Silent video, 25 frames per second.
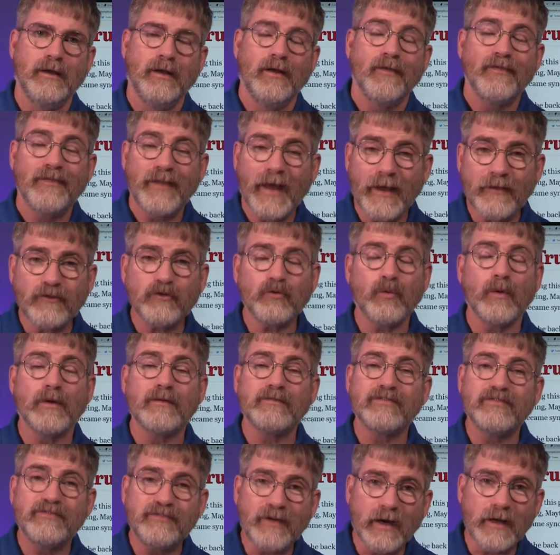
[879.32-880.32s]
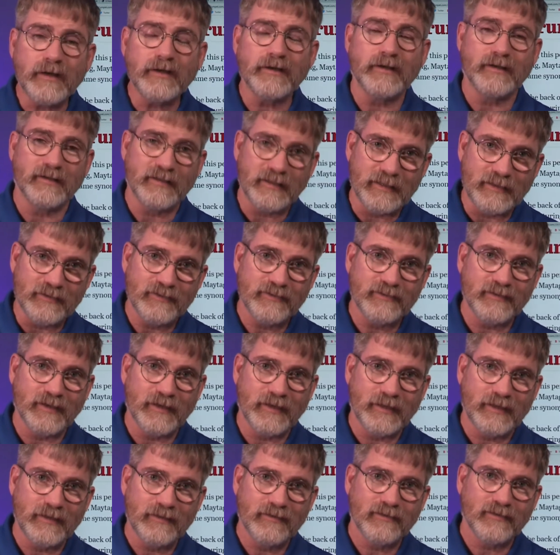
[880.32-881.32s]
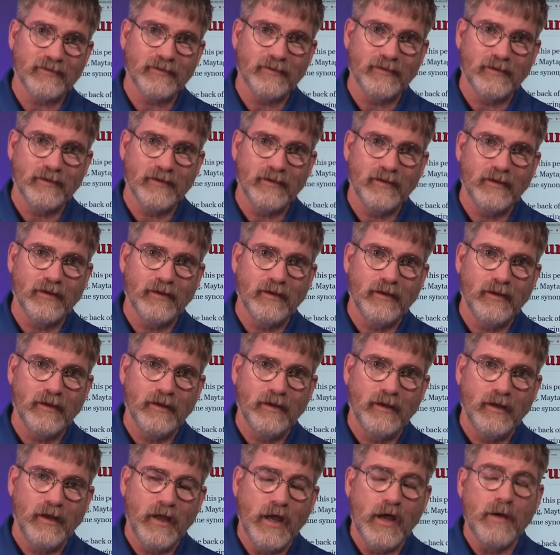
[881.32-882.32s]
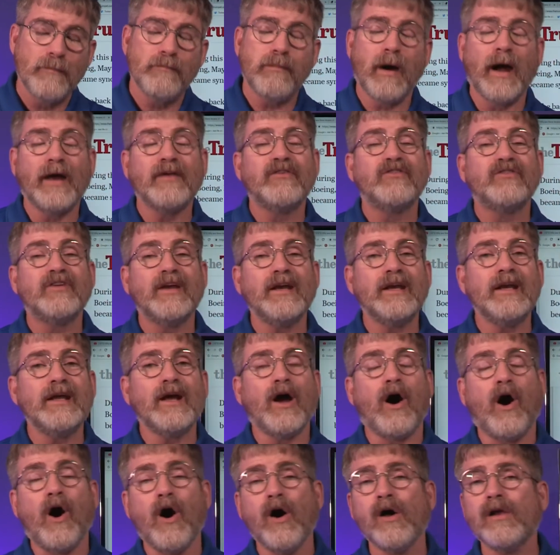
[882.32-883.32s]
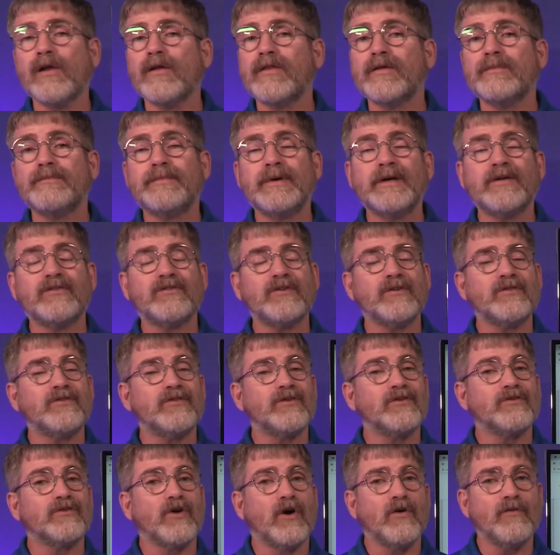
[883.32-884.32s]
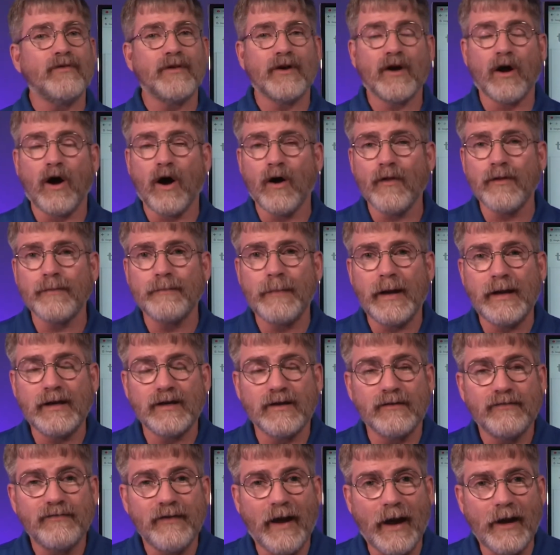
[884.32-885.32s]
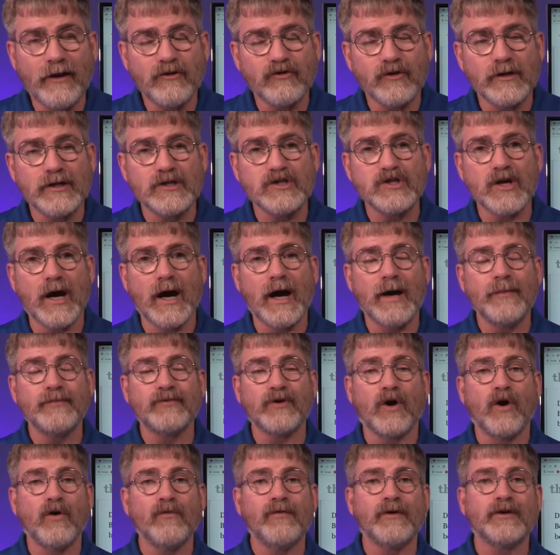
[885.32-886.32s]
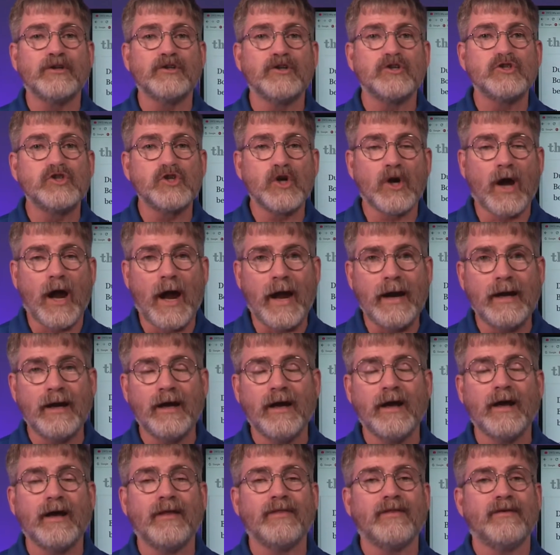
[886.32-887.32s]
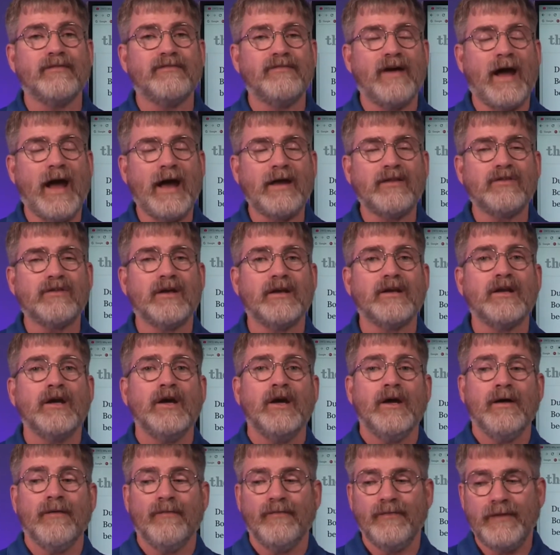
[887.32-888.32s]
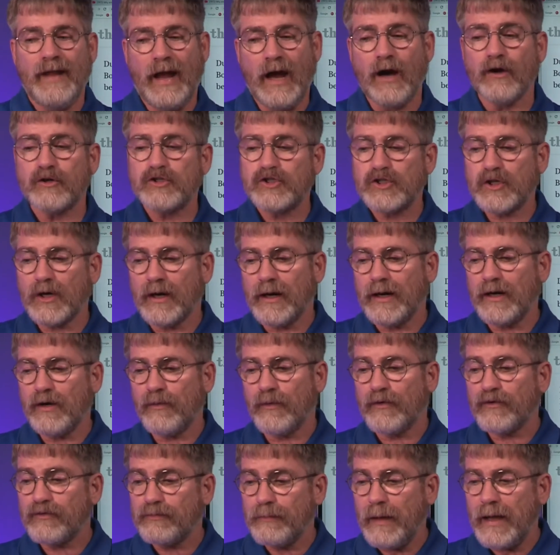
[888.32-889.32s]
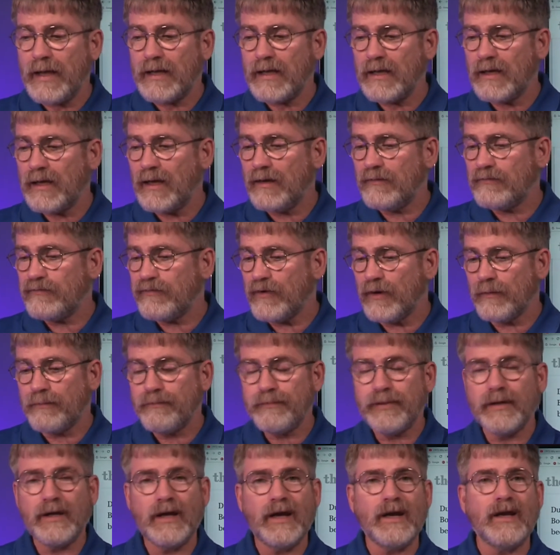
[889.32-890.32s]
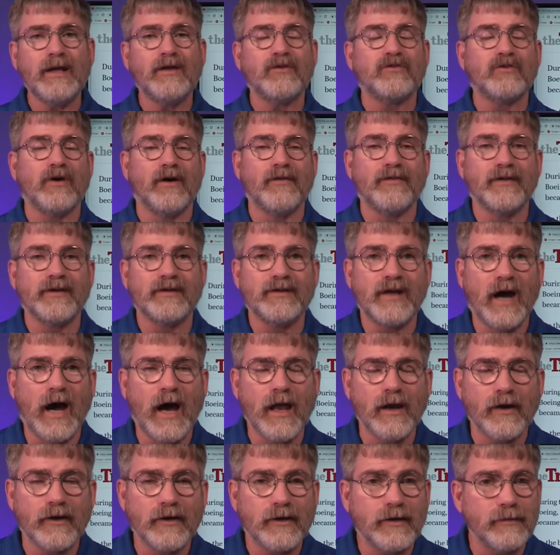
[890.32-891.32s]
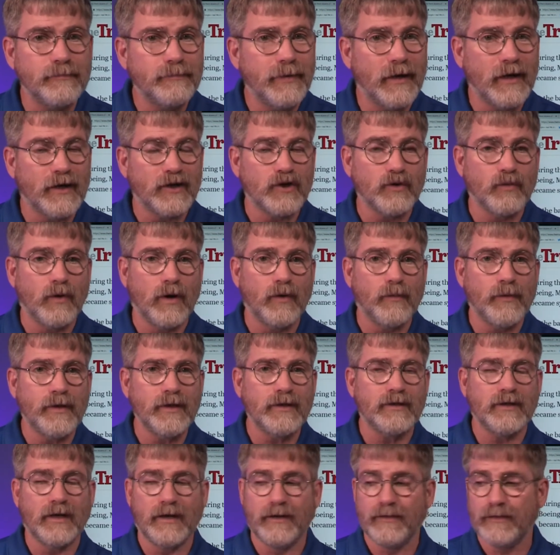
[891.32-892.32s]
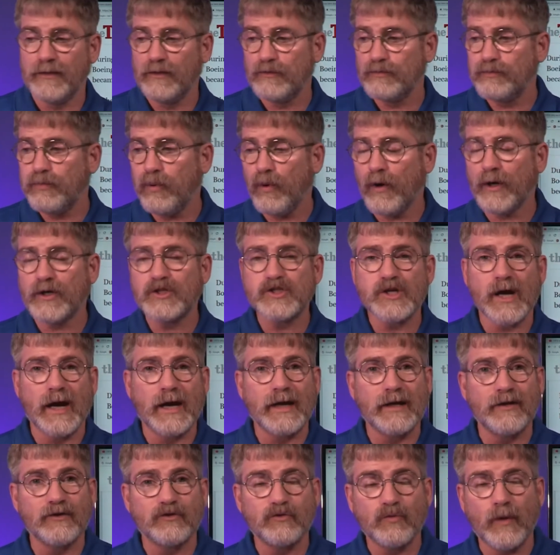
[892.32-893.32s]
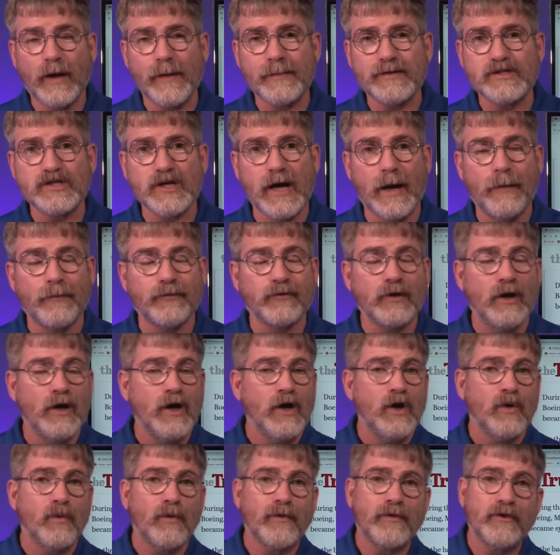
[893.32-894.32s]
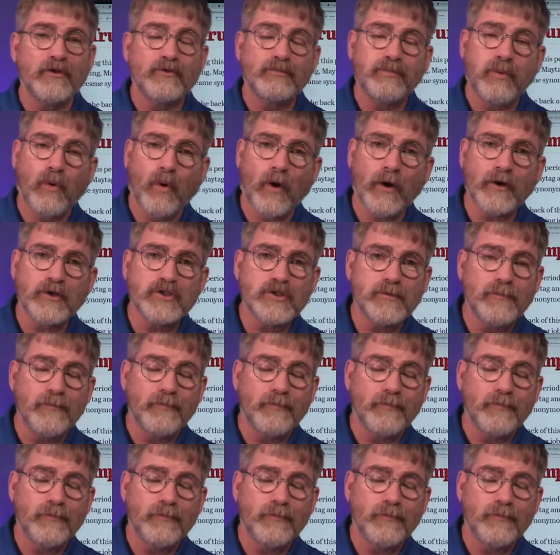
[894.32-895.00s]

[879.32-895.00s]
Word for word: That's what funded these cities. By sending all of the businesses over there, all the manufacturing jobs over to China, and the fact that now China was making it for pennies on the dollar compared to what we did, and these poor Chinese sweatshops were these poor